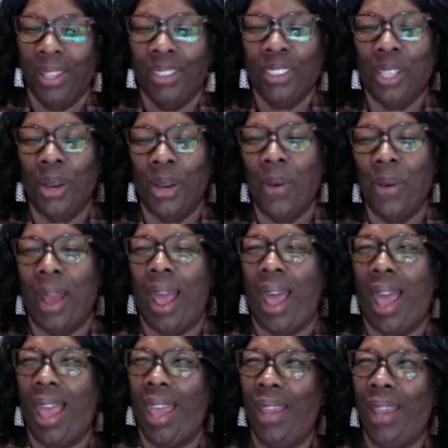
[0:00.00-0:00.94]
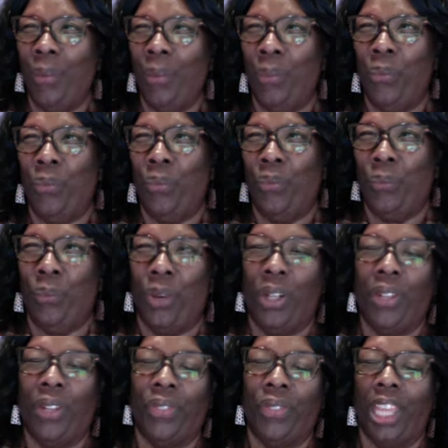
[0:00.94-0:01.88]
So I
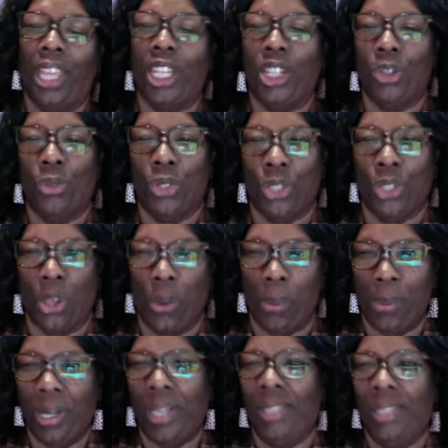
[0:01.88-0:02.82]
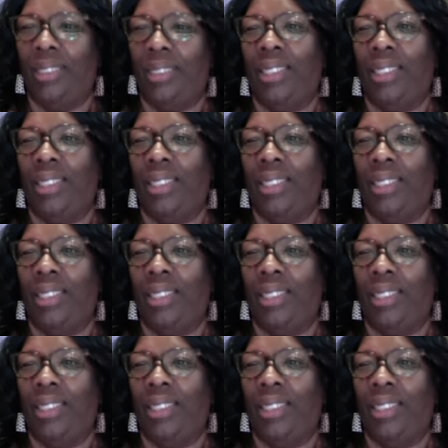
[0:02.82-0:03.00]
want to thank you so much.